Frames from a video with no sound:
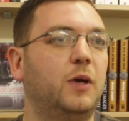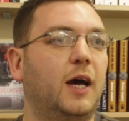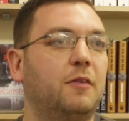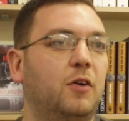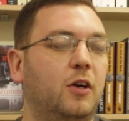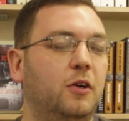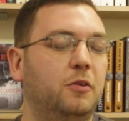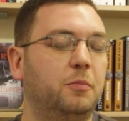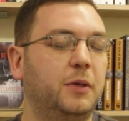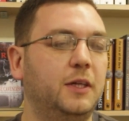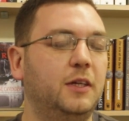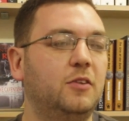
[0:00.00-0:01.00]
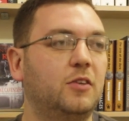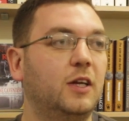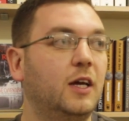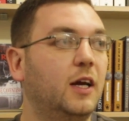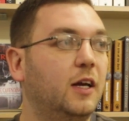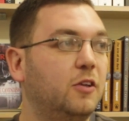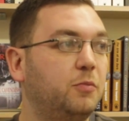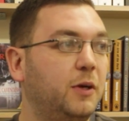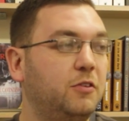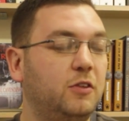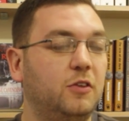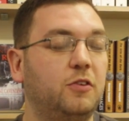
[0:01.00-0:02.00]
We have our own opinions, and
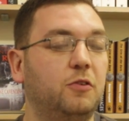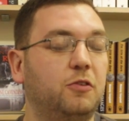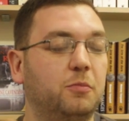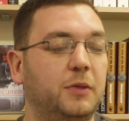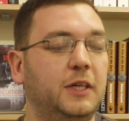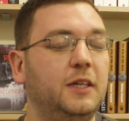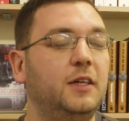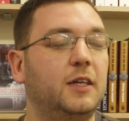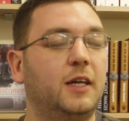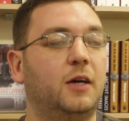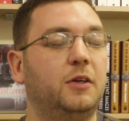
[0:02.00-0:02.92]
especially in social media now,